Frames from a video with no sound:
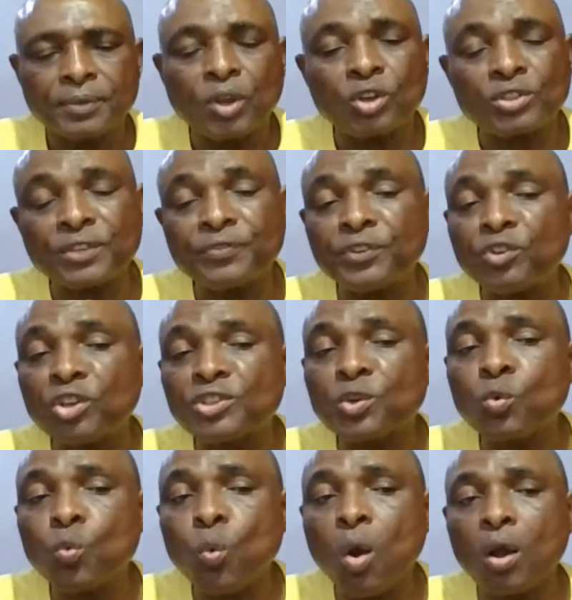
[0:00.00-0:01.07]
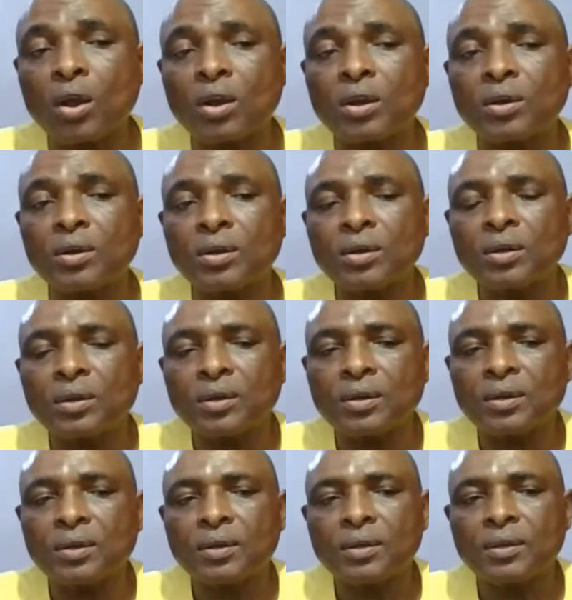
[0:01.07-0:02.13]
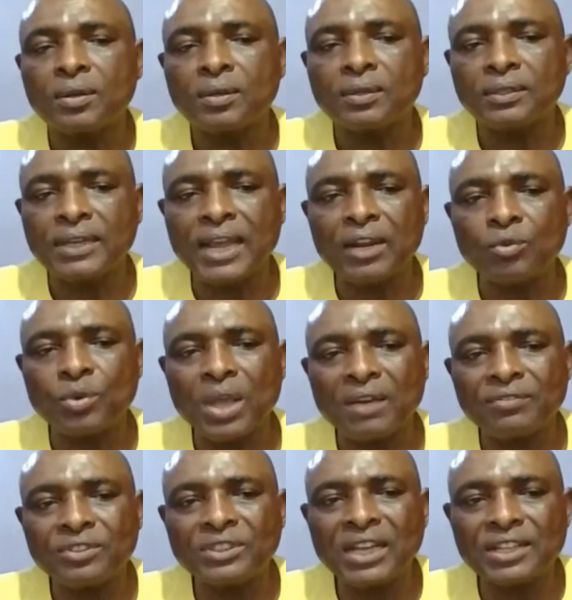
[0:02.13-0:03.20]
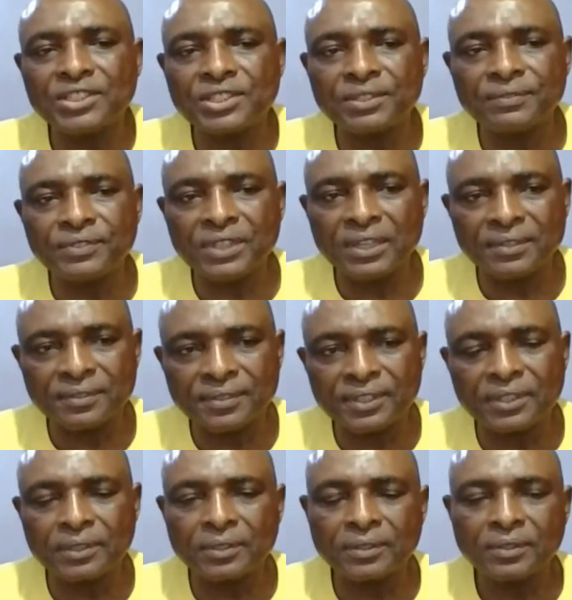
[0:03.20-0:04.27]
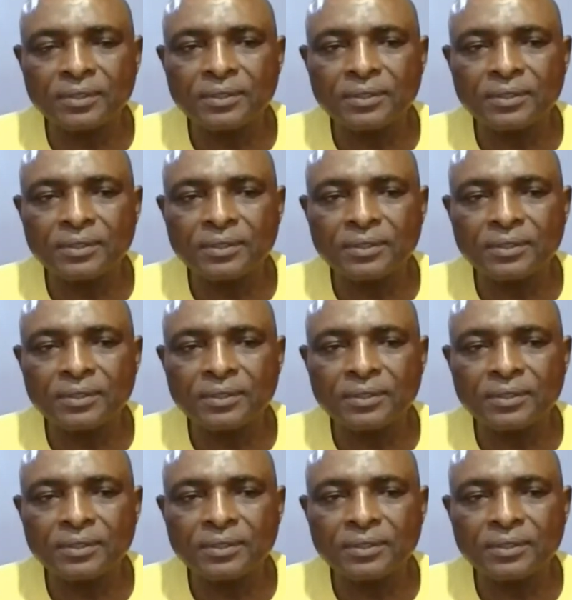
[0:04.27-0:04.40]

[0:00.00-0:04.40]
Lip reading: Because if it doesn't work, then we haven't achieved a thing.